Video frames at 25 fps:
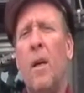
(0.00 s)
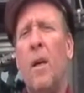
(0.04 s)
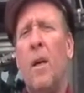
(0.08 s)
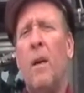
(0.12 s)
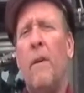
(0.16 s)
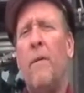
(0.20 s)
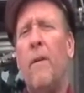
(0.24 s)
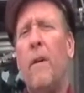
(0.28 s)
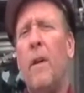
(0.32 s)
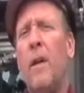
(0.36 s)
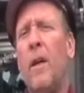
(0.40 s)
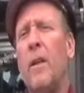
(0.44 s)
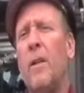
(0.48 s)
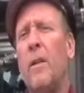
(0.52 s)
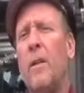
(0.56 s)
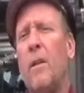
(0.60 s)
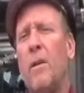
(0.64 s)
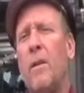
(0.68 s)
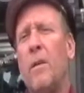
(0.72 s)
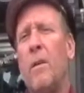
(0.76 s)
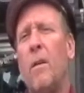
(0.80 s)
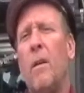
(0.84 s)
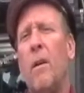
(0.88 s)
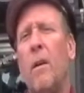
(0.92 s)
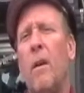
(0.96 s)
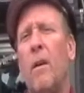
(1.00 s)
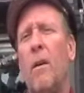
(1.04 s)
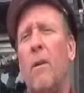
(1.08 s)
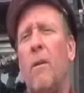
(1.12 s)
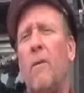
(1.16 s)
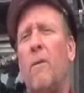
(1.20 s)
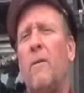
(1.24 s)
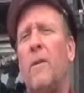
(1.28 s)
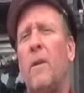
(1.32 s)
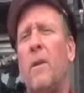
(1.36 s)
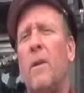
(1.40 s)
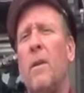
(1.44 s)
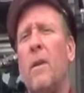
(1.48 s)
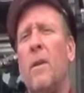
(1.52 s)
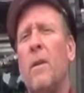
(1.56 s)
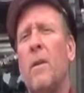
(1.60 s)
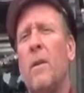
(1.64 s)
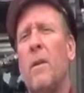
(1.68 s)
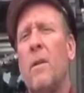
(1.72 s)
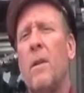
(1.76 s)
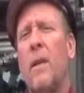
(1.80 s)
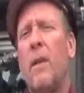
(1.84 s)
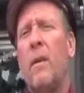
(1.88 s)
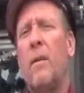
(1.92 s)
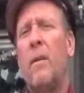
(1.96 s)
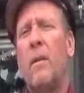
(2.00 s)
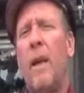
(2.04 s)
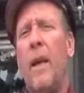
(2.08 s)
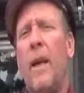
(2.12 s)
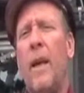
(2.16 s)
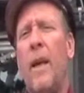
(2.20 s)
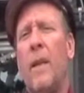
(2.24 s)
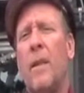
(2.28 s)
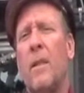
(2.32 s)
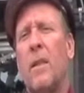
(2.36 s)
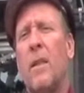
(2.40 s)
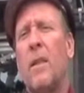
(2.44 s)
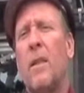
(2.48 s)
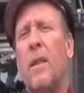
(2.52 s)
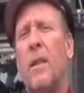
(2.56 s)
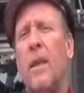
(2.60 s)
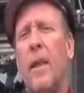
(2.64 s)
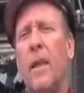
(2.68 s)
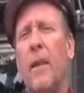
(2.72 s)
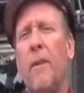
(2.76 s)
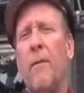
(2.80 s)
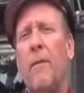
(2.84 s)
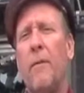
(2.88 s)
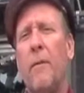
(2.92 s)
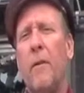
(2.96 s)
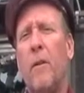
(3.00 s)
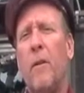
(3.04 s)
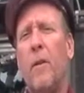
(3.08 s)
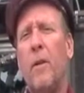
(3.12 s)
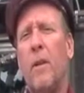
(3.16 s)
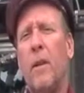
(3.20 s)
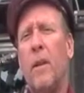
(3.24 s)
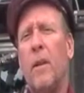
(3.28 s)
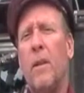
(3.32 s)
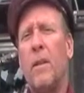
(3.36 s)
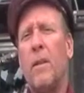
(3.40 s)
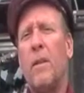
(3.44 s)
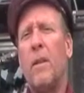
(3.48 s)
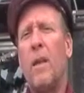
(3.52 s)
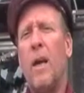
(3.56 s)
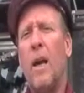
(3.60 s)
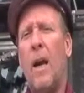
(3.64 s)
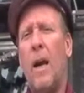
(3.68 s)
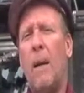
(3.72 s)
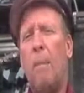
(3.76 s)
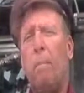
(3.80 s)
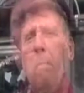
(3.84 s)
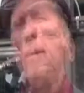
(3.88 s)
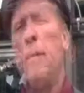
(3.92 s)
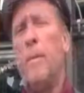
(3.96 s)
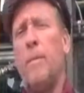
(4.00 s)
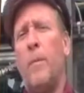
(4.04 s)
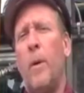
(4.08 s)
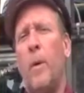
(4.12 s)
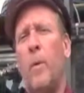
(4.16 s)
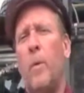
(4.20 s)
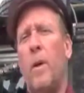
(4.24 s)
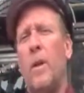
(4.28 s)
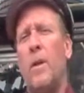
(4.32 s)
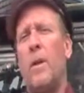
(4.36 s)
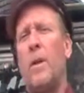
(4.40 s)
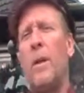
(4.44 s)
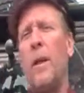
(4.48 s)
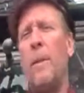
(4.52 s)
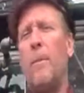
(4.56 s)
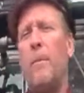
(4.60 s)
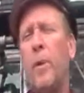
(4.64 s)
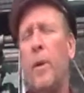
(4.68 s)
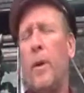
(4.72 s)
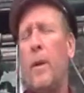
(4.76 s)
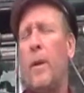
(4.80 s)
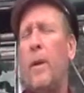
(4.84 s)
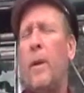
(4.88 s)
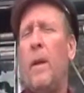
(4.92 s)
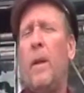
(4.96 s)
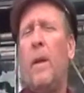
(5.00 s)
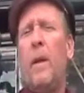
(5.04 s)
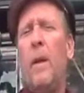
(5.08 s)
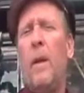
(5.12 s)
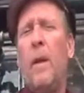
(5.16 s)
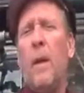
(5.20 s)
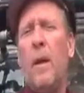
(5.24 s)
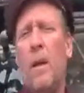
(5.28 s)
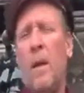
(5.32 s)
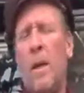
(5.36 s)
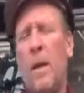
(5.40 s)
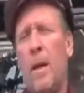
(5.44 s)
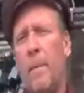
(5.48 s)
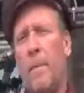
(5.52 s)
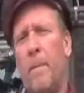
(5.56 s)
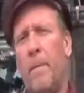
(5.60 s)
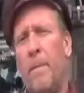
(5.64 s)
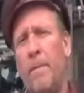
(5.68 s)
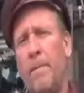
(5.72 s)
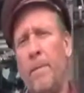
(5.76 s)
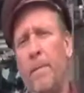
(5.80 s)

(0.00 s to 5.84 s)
of undissolved stale gasoline floating on top. But once I put the